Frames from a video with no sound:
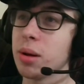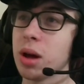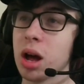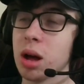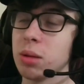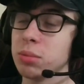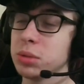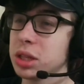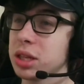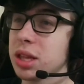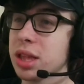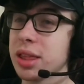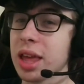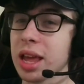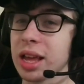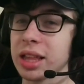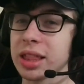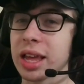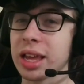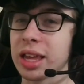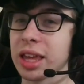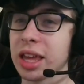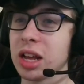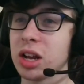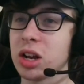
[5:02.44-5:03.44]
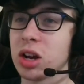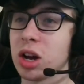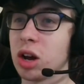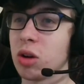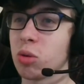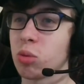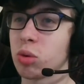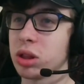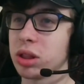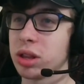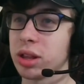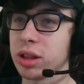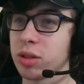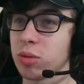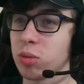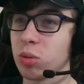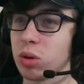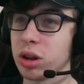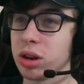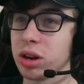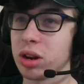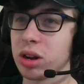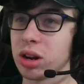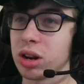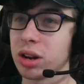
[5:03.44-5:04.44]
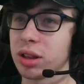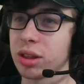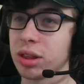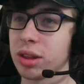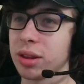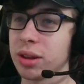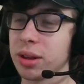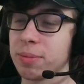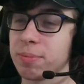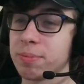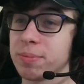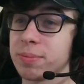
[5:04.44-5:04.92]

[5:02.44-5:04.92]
I- am just saying that King Kong won this one, honestly.